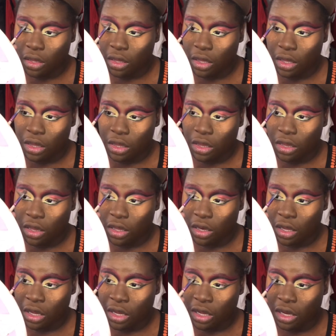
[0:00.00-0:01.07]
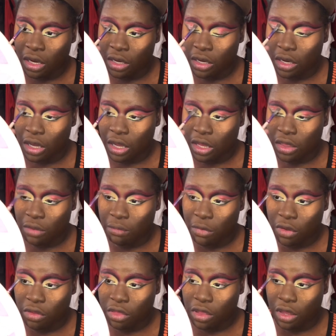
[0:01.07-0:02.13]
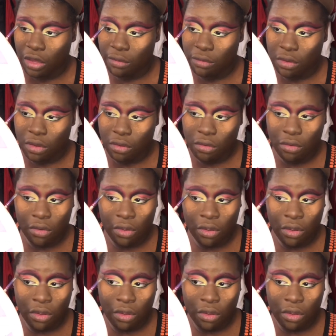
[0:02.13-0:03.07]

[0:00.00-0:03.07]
It's look like I need to add some more stuff to